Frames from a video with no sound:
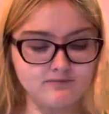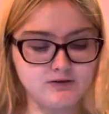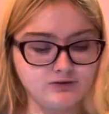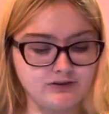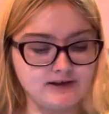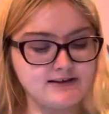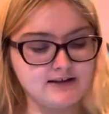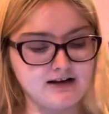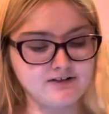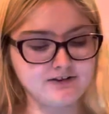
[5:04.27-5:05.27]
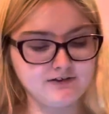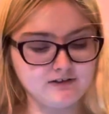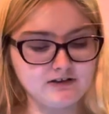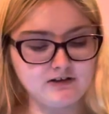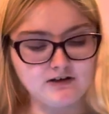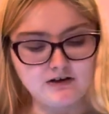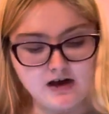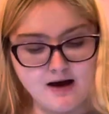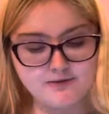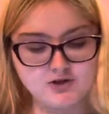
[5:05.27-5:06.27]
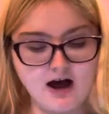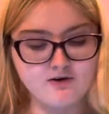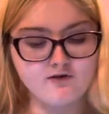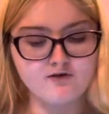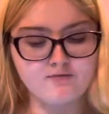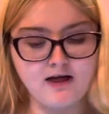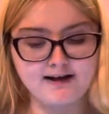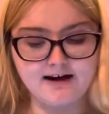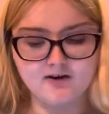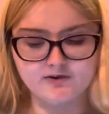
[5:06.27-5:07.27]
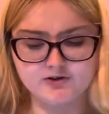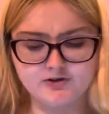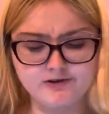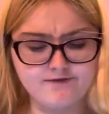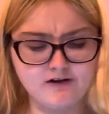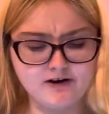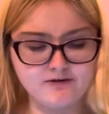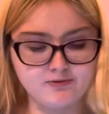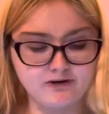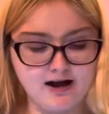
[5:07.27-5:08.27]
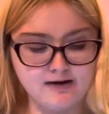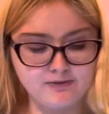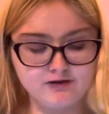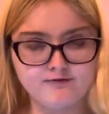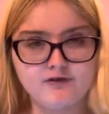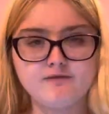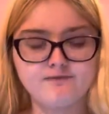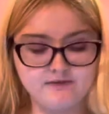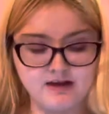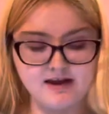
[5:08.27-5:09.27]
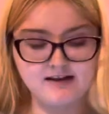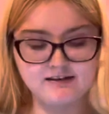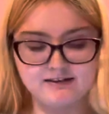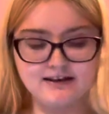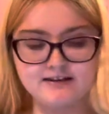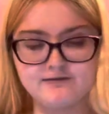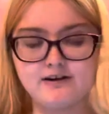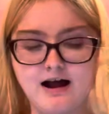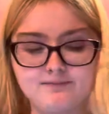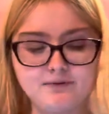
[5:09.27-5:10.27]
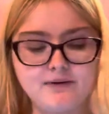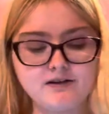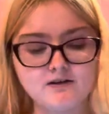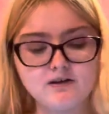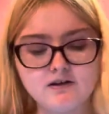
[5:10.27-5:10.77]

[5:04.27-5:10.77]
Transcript: Blue's a nice color. Shadow of Blackout on Storyfire for High Beautiful. Hey, and thanks for the compliment.